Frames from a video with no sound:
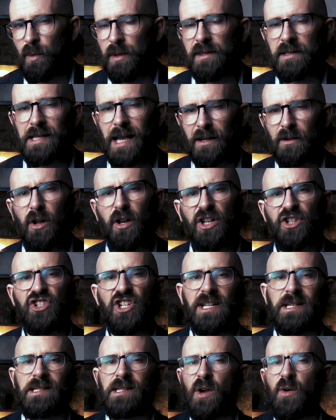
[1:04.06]
With a
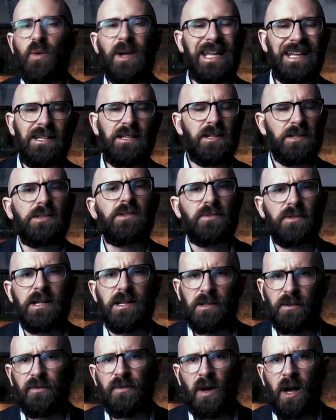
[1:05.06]
technology so
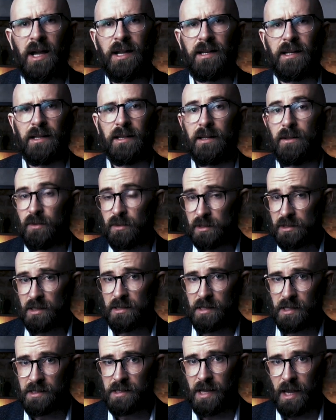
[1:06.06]
industry defining, in order
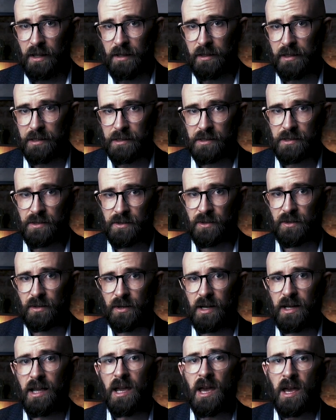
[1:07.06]
to tell its
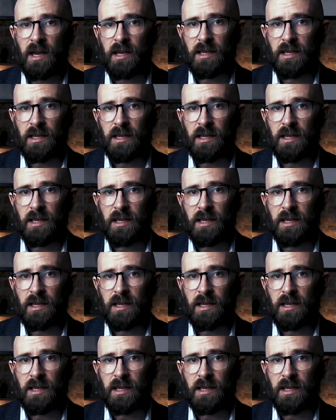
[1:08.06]
story,